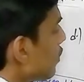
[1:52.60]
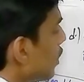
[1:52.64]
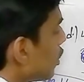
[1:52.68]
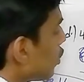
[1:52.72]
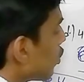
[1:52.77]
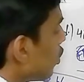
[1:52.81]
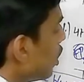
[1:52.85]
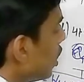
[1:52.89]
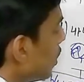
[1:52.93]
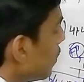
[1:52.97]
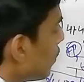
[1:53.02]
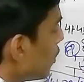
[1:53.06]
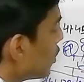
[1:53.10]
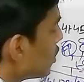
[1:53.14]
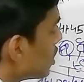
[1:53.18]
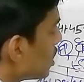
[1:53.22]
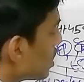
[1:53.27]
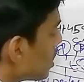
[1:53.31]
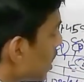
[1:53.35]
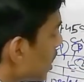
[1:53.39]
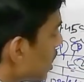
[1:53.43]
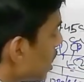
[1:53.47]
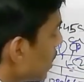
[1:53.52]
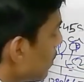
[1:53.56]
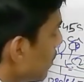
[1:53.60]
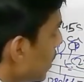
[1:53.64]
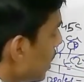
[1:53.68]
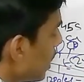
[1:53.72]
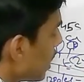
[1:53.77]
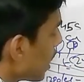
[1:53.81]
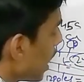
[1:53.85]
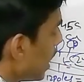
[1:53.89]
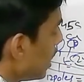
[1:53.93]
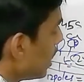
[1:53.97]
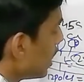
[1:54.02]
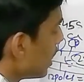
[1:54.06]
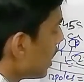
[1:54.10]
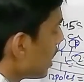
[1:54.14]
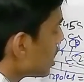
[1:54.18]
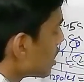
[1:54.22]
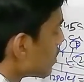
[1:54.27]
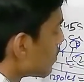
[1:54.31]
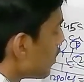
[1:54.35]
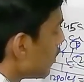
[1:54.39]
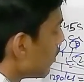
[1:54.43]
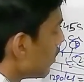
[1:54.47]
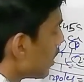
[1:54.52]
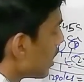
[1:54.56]
for 20 poles is nothing but
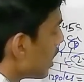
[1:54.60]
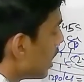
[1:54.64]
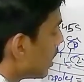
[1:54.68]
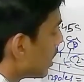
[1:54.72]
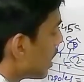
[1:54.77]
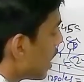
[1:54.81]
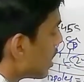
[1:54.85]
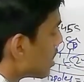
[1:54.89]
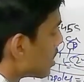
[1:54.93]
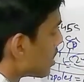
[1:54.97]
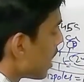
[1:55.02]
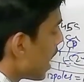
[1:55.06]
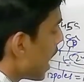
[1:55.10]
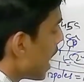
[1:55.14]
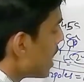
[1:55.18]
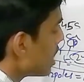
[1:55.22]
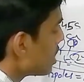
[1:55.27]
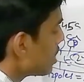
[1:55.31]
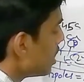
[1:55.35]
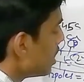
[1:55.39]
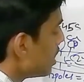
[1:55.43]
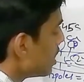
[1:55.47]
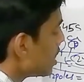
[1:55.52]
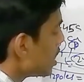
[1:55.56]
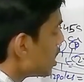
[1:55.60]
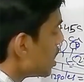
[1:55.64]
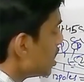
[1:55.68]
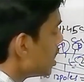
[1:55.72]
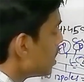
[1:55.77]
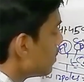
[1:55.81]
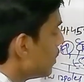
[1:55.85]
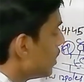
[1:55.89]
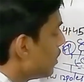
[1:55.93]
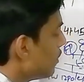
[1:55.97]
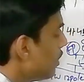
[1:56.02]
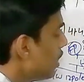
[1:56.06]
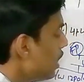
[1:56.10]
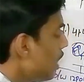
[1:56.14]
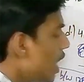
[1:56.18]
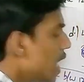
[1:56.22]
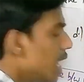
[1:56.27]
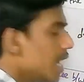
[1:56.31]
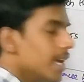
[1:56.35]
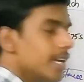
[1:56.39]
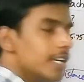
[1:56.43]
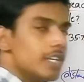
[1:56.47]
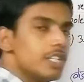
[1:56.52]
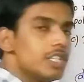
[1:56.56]
19x, we will get this, as the distance between
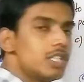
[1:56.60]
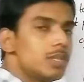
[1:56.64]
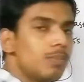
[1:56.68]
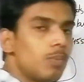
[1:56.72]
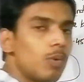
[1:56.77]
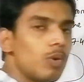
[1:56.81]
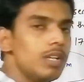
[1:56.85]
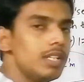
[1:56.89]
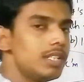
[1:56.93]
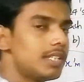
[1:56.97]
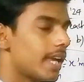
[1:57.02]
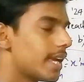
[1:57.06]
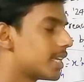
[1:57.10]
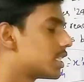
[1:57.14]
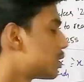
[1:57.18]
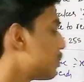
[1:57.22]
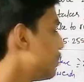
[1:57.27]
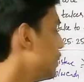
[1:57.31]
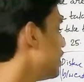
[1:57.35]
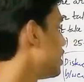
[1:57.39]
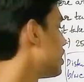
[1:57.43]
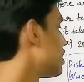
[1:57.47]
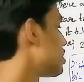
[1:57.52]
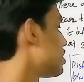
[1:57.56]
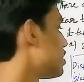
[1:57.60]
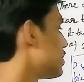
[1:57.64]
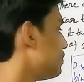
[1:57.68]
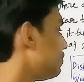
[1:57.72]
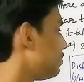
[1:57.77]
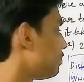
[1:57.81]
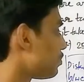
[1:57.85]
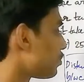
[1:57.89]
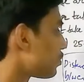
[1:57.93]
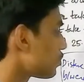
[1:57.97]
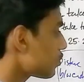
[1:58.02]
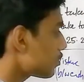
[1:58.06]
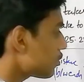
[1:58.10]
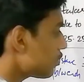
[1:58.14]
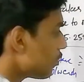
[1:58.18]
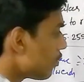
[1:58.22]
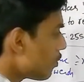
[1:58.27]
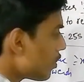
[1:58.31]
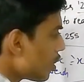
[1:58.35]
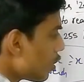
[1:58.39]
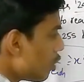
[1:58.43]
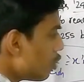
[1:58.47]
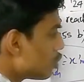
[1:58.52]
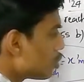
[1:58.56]
each pole is x meters.
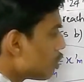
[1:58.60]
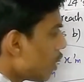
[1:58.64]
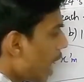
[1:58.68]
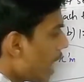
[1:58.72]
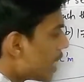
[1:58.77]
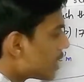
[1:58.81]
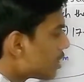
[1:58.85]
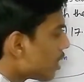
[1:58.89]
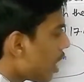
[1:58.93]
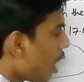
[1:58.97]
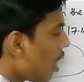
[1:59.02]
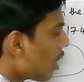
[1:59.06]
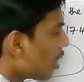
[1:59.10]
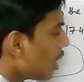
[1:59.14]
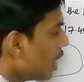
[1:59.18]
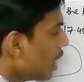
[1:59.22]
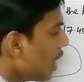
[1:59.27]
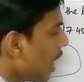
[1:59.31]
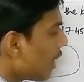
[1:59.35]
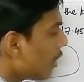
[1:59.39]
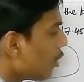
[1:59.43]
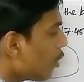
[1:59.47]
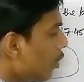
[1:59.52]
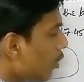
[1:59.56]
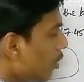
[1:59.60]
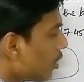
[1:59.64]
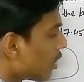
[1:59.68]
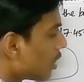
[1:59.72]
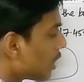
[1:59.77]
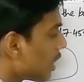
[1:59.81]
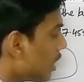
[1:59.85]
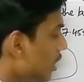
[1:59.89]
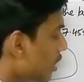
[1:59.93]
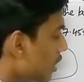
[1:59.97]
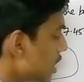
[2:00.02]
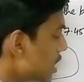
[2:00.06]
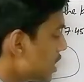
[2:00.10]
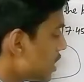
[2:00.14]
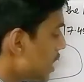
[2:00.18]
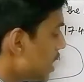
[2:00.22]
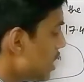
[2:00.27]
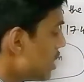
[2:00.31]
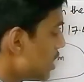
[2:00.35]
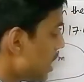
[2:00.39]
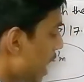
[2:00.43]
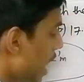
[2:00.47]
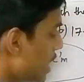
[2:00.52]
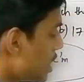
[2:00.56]
So as already I know
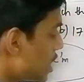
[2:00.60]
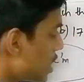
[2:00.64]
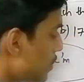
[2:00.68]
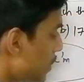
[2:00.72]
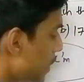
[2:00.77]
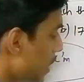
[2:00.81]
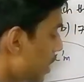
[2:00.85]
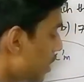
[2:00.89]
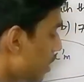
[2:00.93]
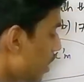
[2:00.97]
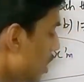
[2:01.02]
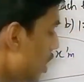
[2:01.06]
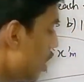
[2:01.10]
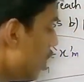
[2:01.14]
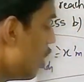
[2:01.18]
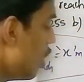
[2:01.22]
distance and speed.